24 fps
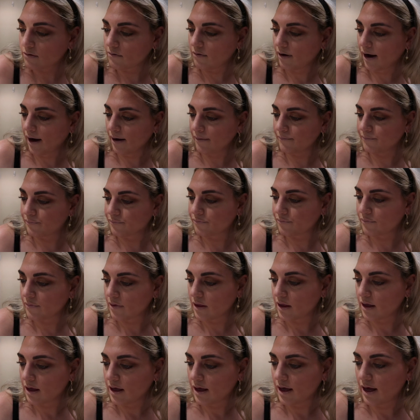Right,
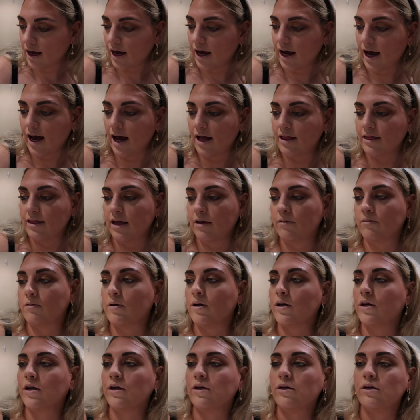and then
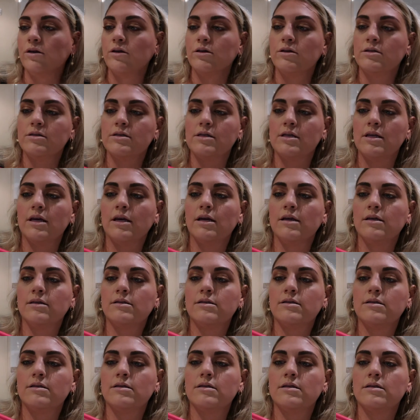we're going to use
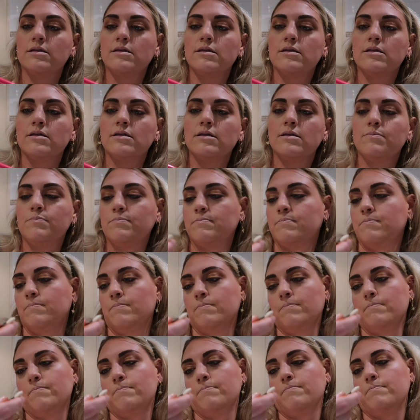this
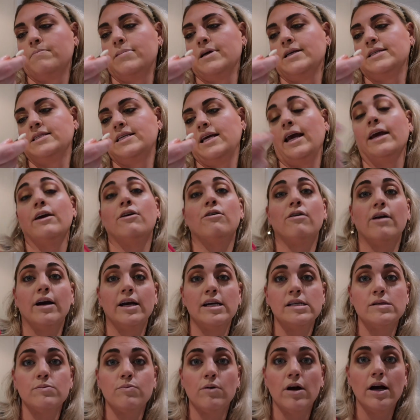petite
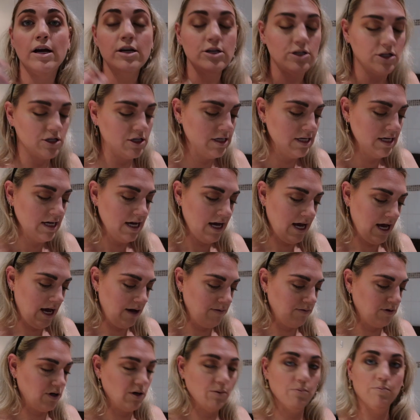crease brush,
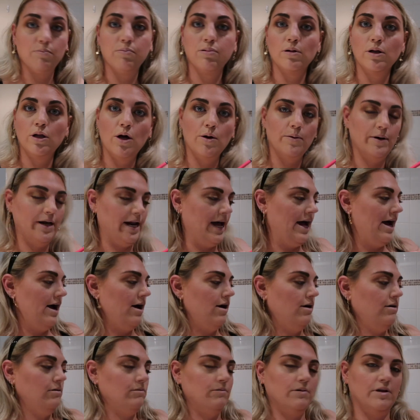and we're going to blow it
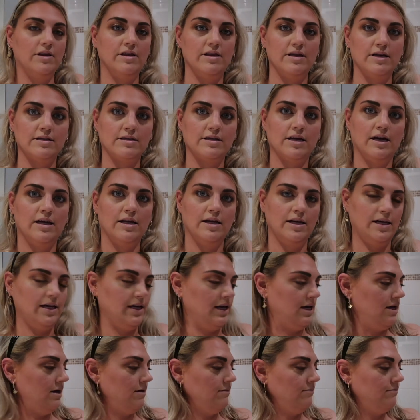out with this color
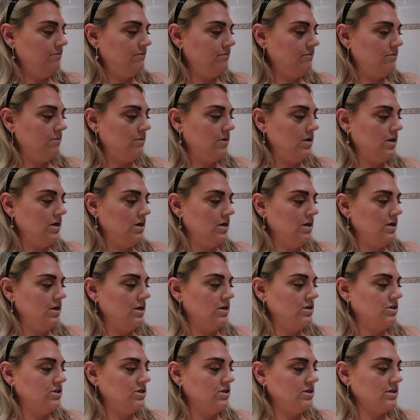here.
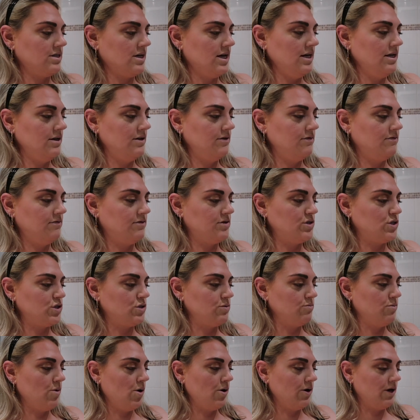Just kind of
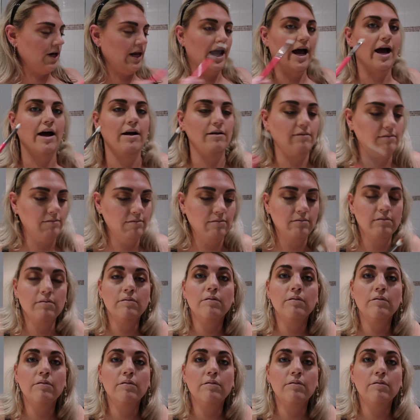smoke it out